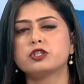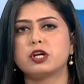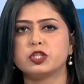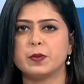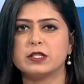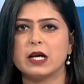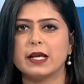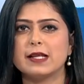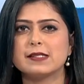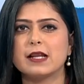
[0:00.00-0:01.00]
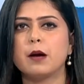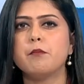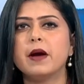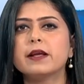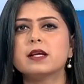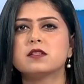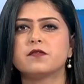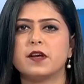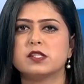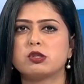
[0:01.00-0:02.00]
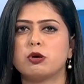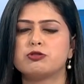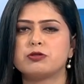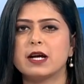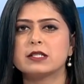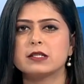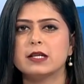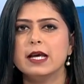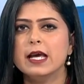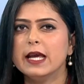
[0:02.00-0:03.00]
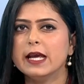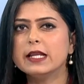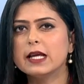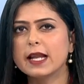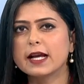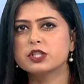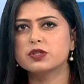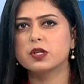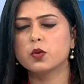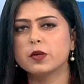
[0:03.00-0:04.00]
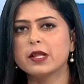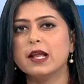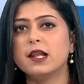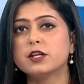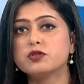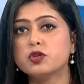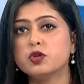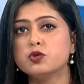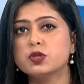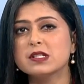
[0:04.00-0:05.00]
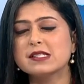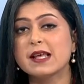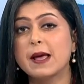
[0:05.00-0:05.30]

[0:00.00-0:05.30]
judgment against an American defense contractor in connection with electrocutions,